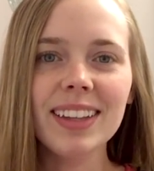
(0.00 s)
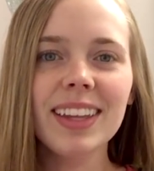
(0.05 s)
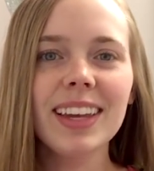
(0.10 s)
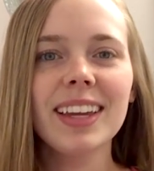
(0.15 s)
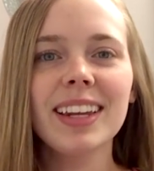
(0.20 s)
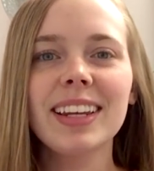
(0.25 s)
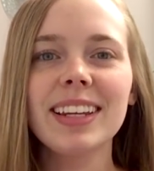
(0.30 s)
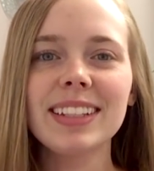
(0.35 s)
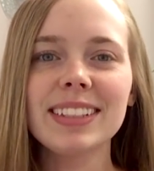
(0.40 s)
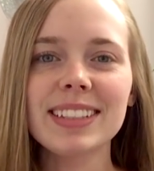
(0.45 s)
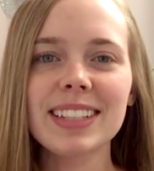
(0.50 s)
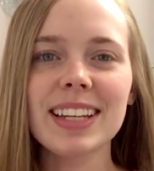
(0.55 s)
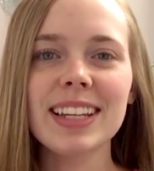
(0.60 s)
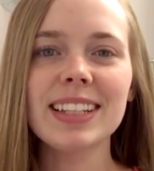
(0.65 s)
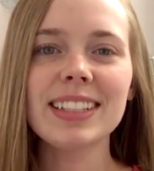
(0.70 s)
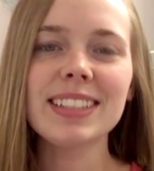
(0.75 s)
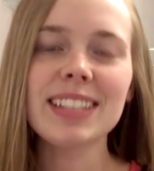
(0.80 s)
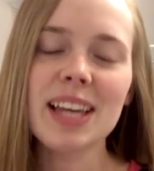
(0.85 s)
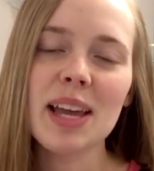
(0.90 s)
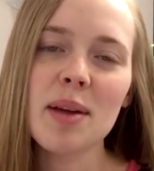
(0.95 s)
ladies,
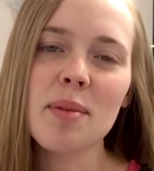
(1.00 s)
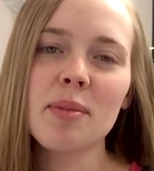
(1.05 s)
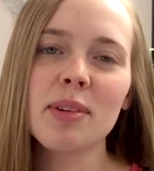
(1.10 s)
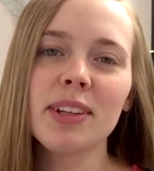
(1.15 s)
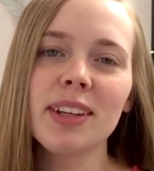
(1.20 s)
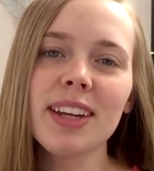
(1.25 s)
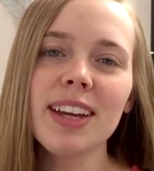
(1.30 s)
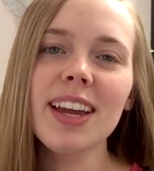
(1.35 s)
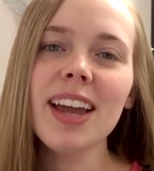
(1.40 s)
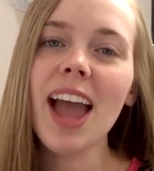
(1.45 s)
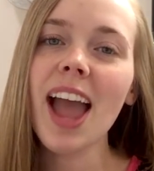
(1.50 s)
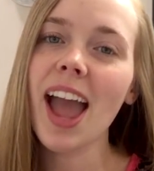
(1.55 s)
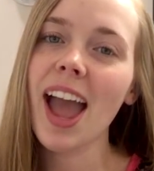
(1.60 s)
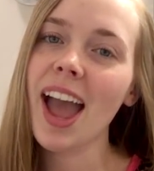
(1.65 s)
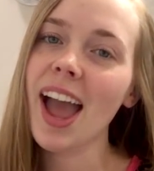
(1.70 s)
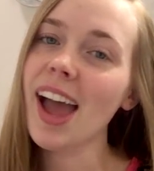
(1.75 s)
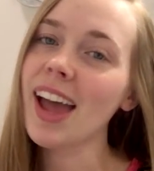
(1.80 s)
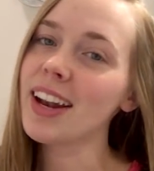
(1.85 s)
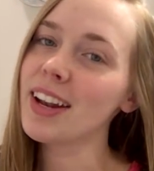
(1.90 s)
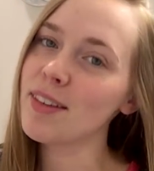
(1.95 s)
it's Emily,
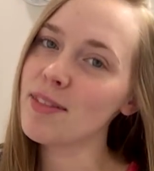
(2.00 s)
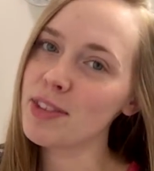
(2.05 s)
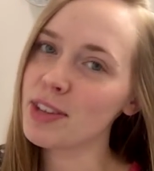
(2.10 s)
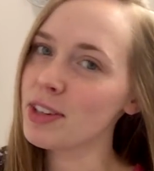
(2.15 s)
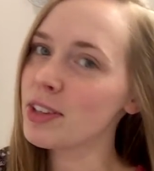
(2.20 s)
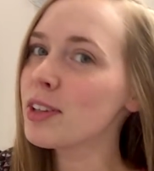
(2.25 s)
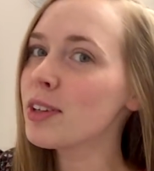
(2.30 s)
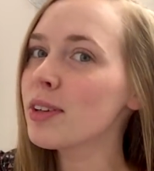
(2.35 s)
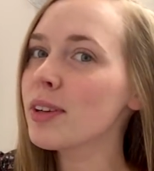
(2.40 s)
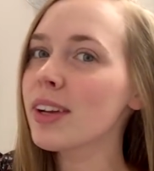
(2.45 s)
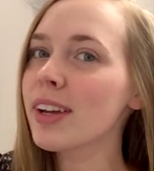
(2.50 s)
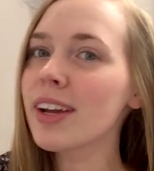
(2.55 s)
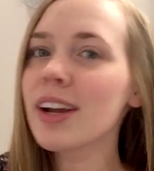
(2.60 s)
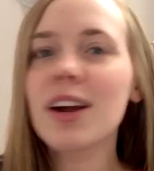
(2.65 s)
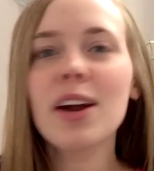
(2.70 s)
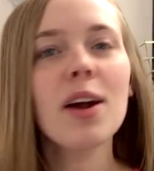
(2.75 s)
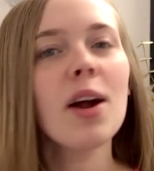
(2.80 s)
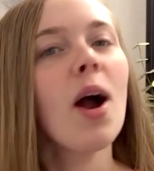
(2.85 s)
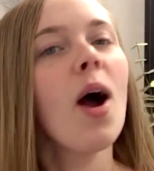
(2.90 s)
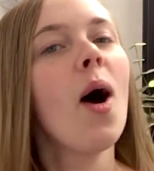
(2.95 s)
and if you're new
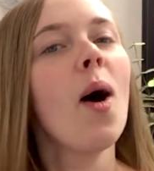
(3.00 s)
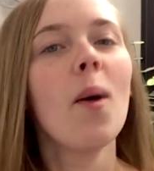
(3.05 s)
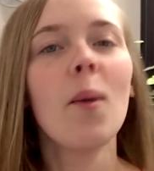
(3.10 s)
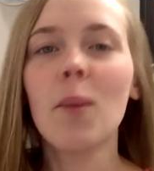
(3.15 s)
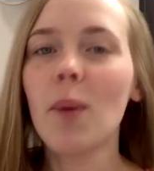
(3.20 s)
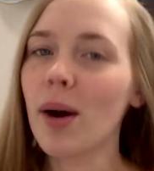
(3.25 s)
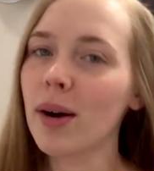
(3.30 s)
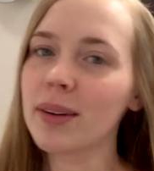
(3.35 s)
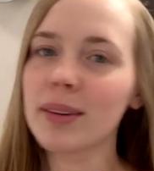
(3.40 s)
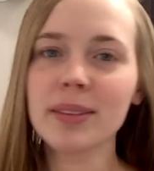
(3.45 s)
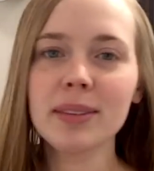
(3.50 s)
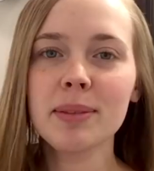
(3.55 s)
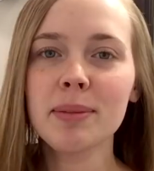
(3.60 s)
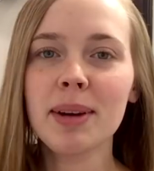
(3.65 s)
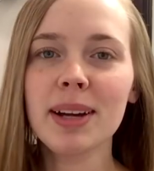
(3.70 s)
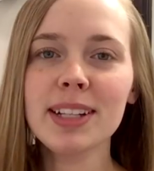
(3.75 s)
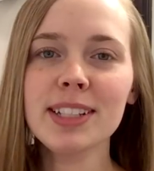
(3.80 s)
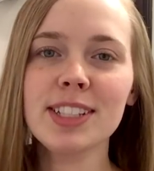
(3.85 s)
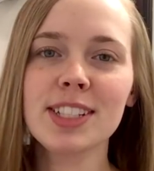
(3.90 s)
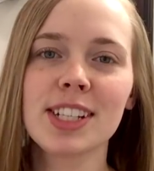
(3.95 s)
here, welcome to
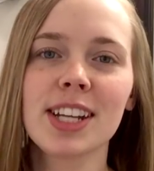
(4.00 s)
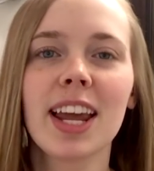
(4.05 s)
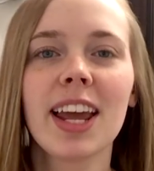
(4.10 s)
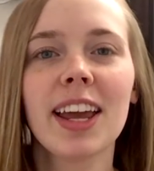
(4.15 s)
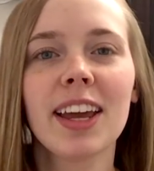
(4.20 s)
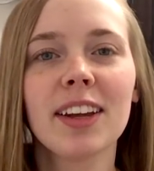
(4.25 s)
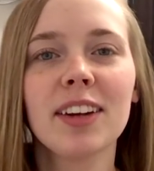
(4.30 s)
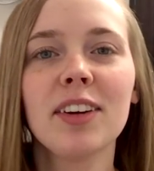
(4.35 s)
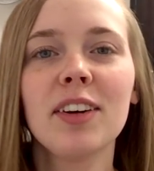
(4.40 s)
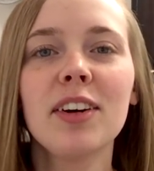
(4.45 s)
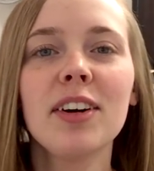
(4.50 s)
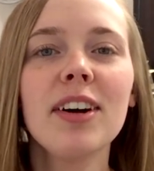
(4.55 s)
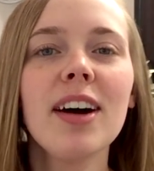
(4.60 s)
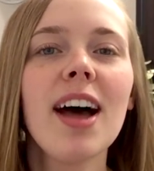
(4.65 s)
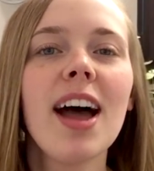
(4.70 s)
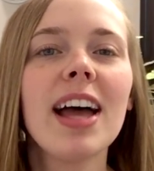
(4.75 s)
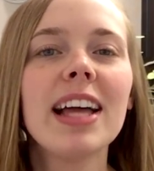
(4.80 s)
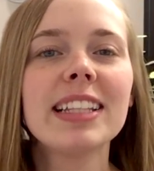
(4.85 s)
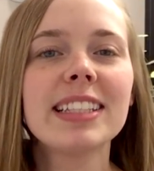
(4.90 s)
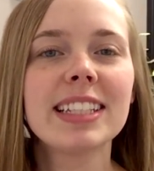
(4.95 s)
my channel.
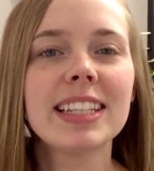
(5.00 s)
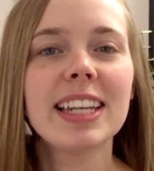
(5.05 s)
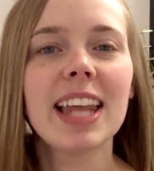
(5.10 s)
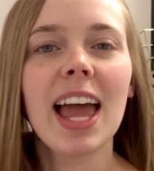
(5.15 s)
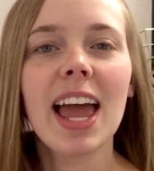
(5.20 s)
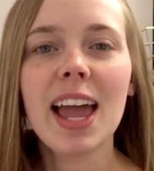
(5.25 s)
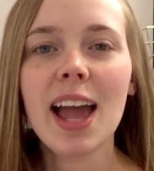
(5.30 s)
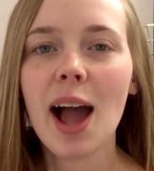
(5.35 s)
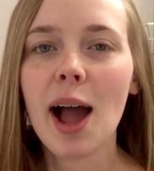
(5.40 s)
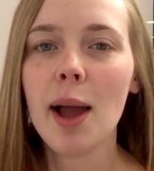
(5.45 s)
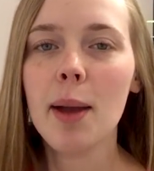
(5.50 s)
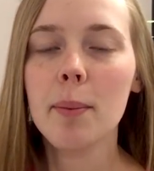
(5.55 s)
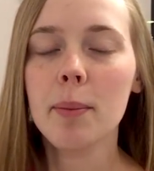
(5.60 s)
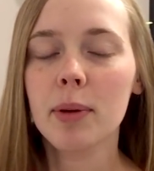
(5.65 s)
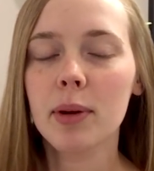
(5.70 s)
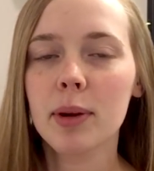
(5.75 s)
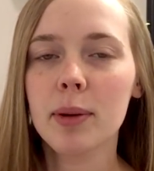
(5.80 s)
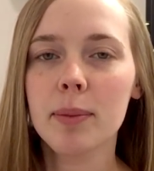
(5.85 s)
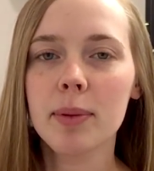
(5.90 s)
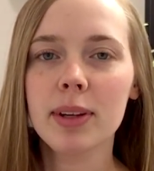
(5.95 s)
Today I'm
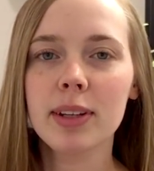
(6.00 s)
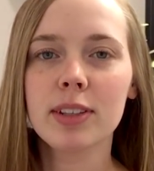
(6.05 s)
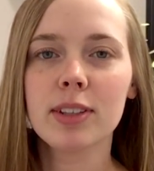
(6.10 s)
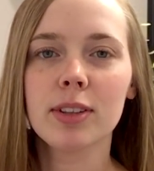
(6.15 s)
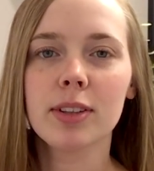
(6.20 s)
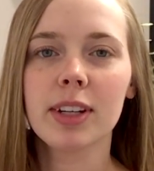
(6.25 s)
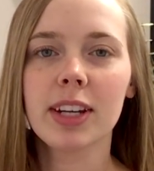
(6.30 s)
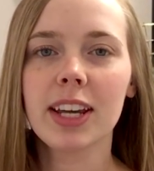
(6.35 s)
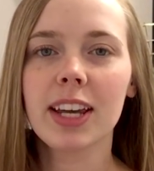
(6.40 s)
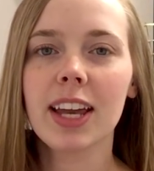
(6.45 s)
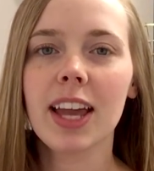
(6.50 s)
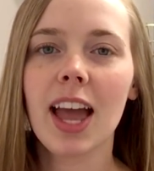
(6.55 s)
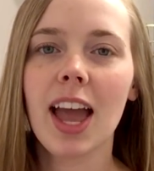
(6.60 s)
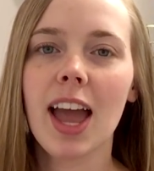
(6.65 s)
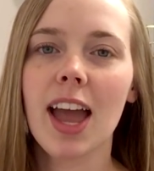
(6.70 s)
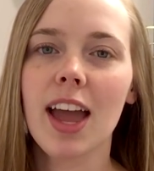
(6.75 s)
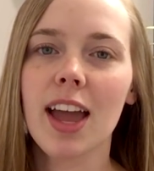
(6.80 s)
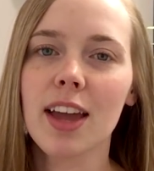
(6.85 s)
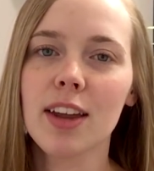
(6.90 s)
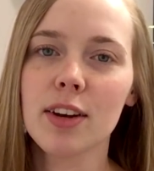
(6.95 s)
going to be doing
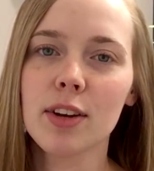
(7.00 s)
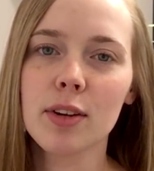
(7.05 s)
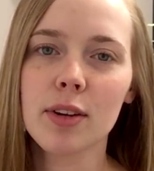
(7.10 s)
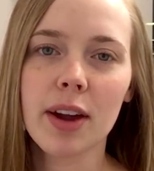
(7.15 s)
a new